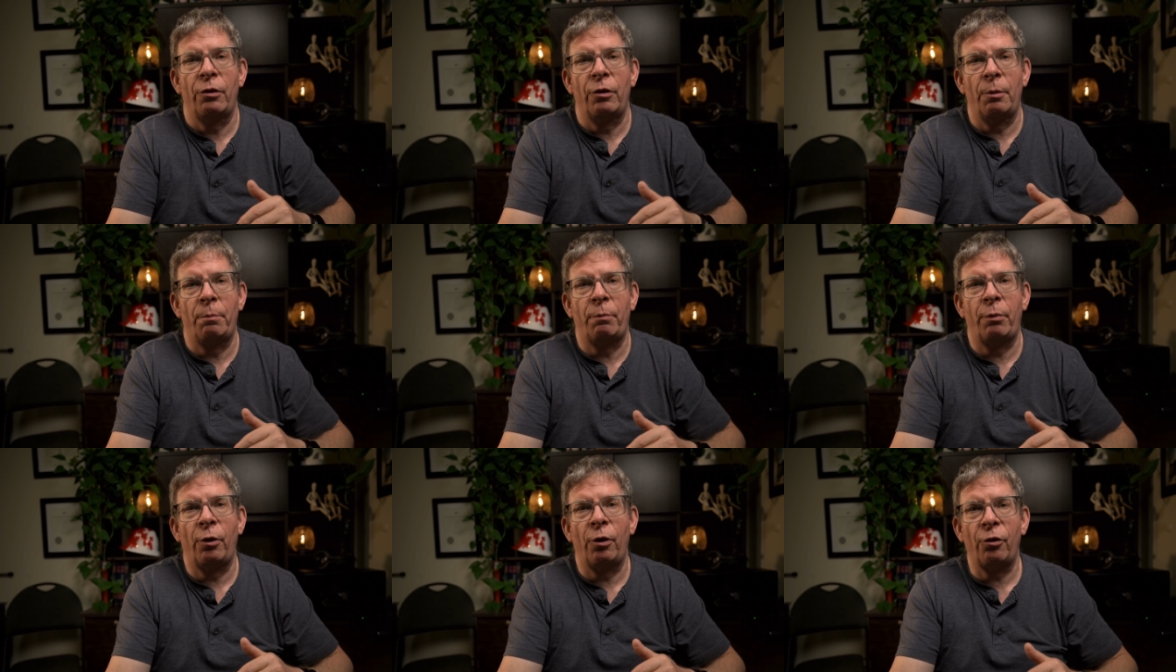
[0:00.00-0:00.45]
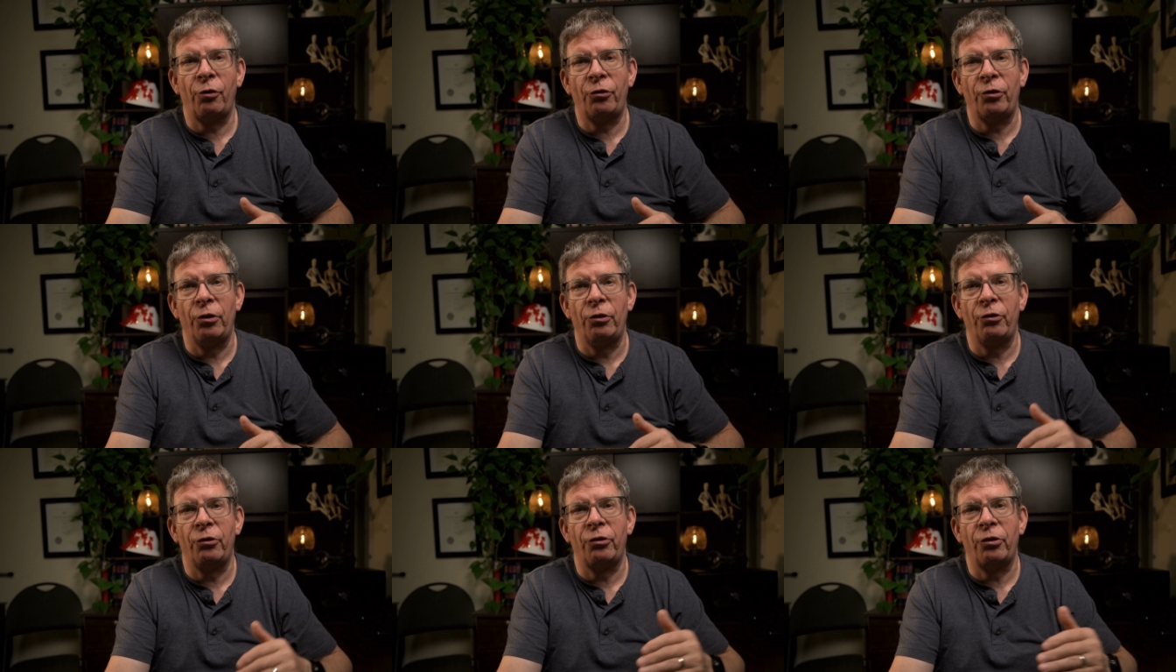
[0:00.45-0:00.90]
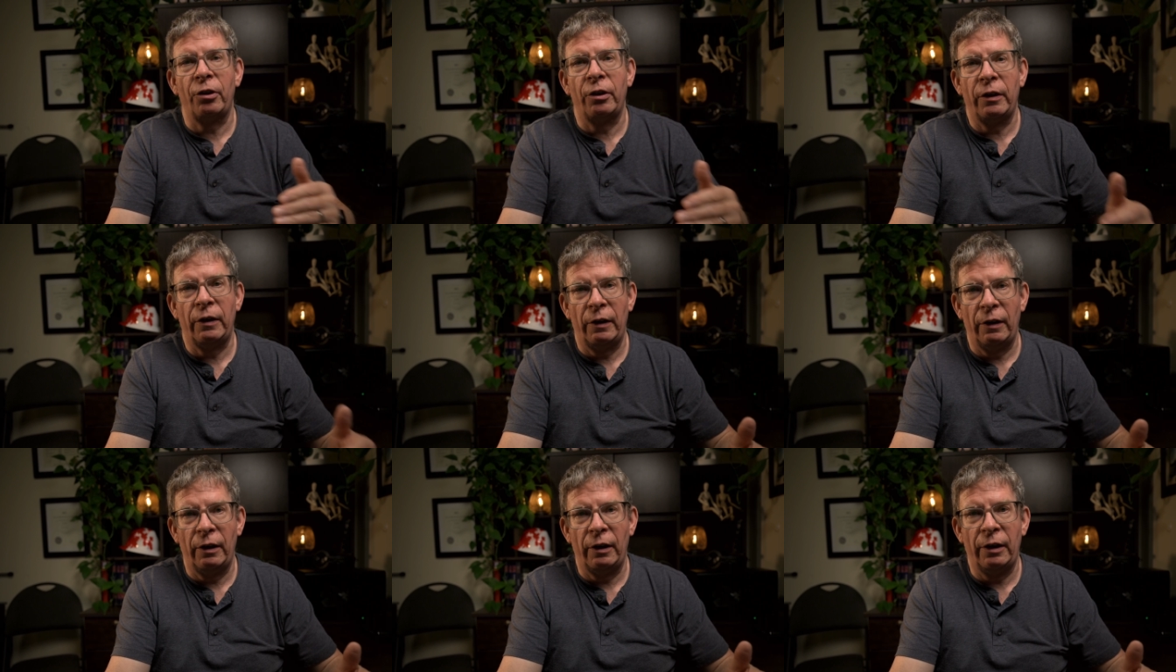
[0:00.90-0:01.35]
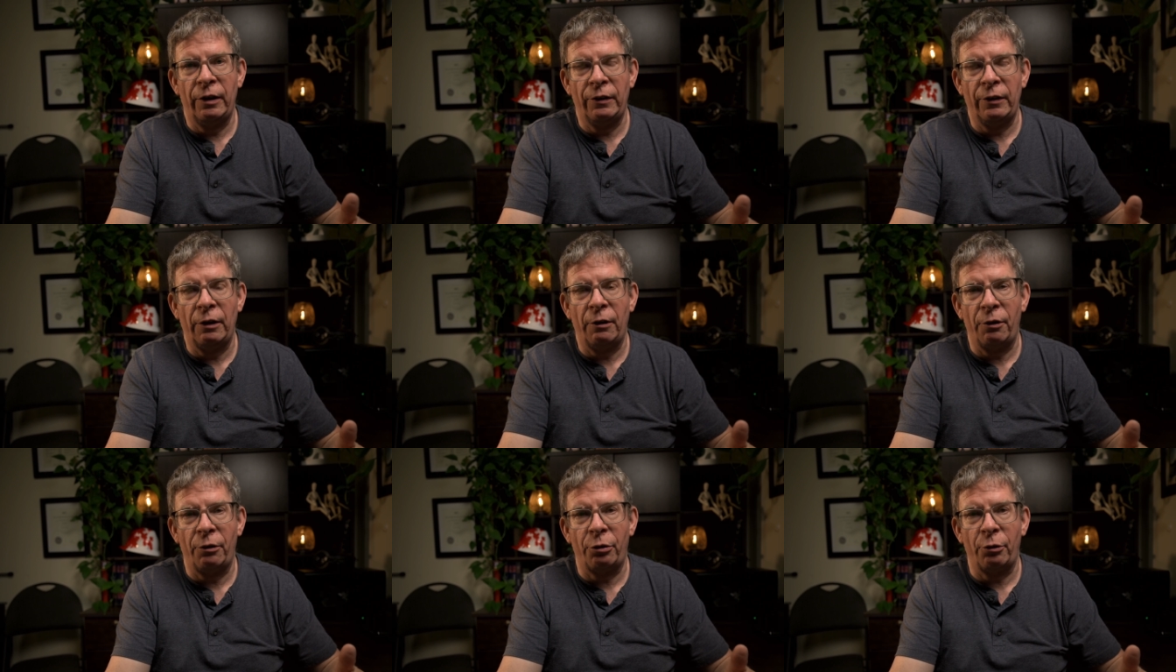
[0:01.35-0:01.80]
the persons in
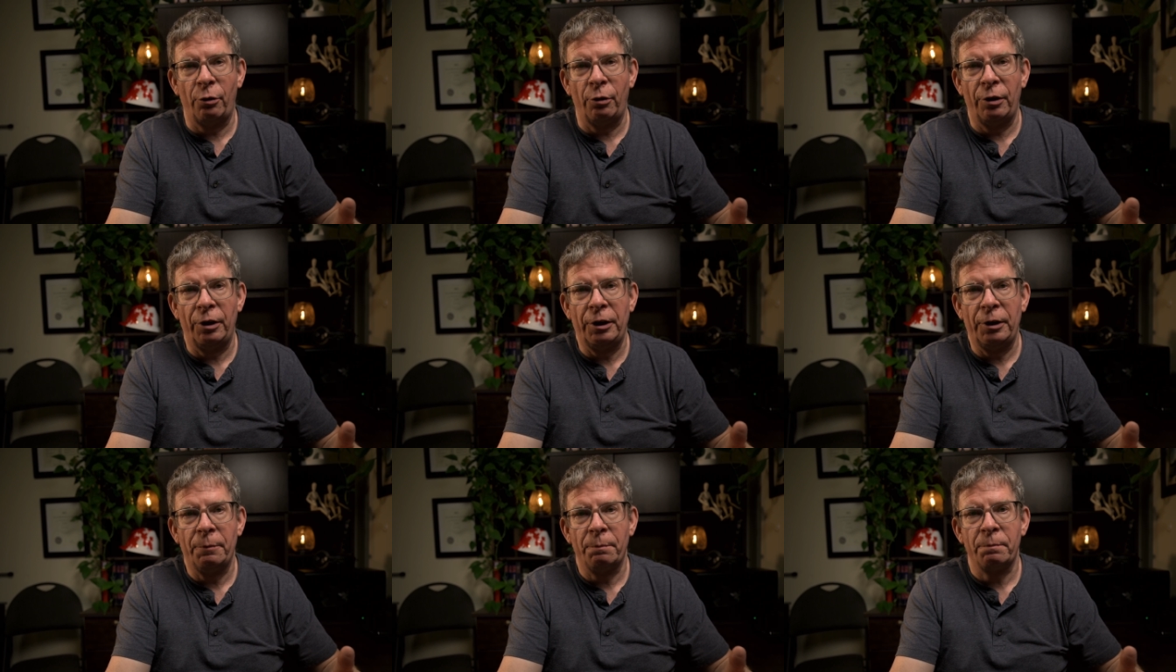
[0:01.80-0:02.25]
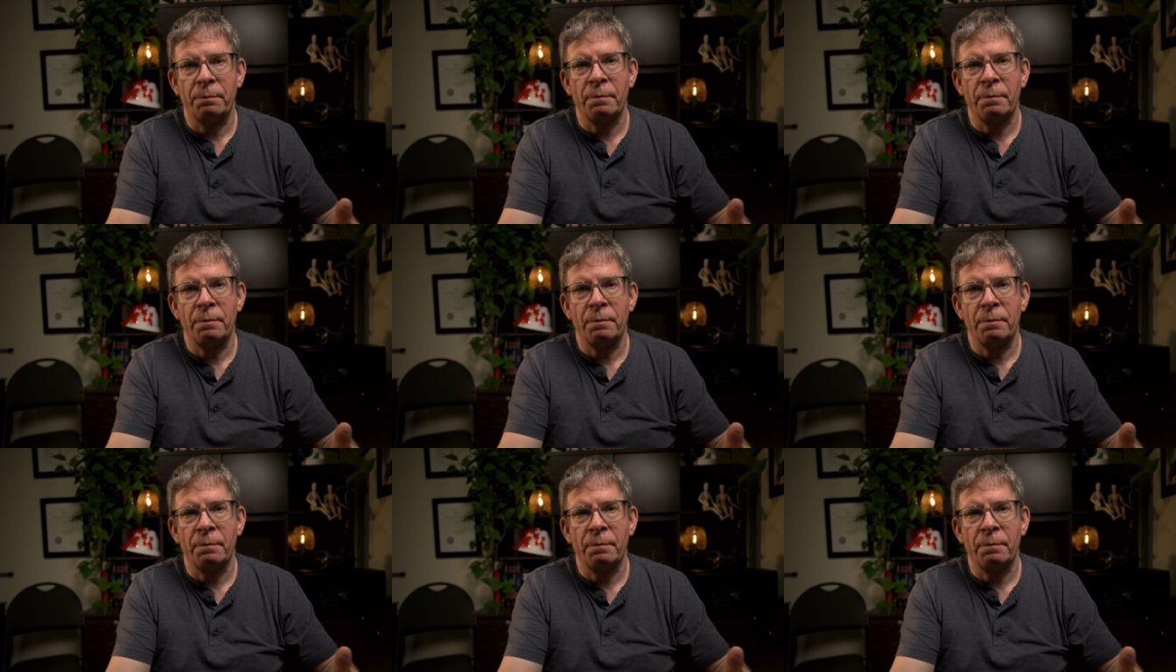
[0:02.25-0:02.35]
their authority.